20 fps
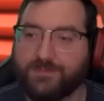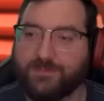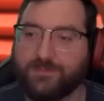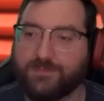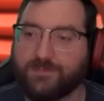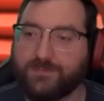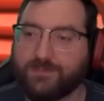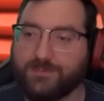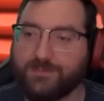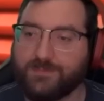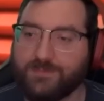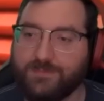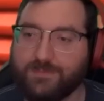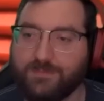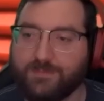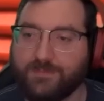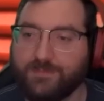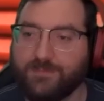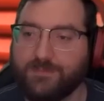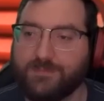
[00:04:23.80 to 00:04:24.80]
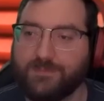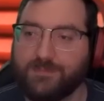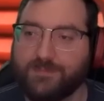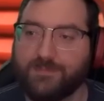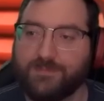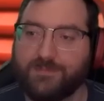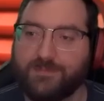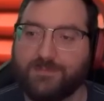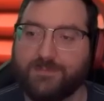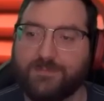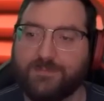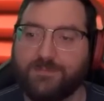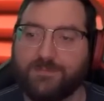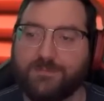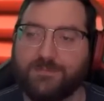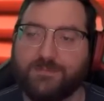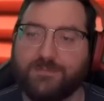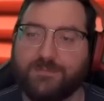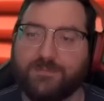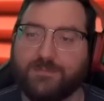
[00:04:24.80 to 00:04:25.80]

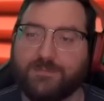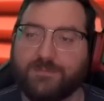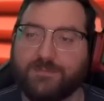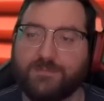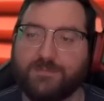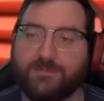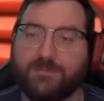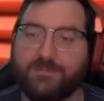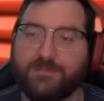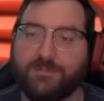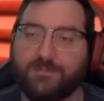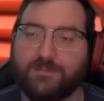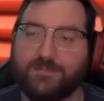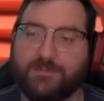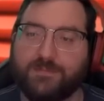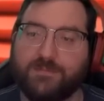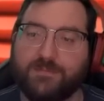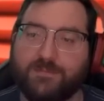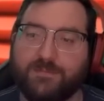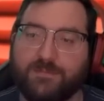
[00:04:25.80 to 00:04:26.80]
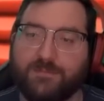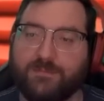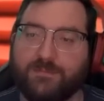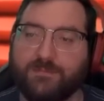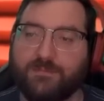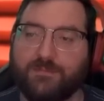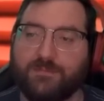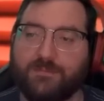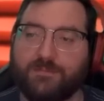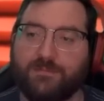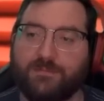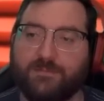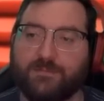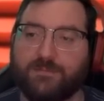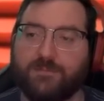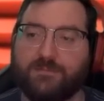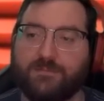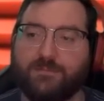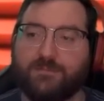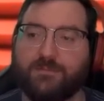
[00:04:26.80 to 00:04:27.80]

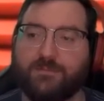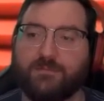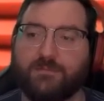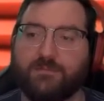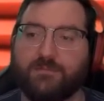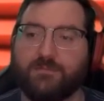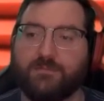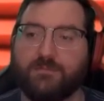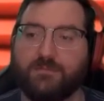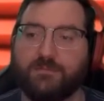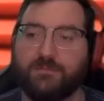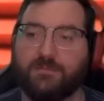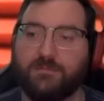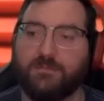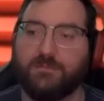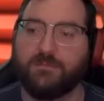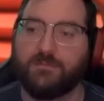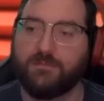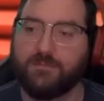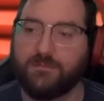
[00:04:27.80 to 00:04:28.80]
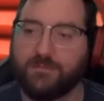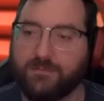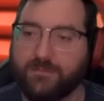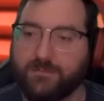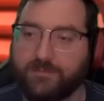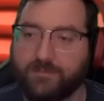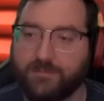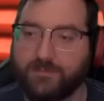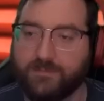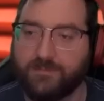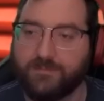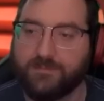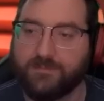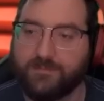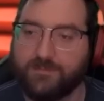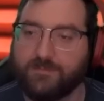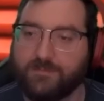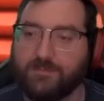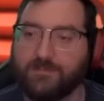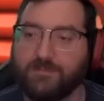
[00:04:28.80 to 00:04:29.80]

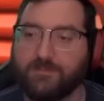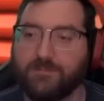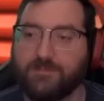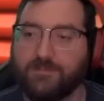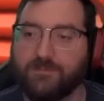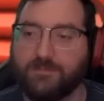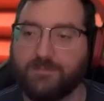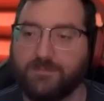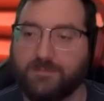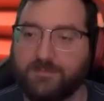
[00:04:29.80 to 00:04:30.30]
The person shown says nothing.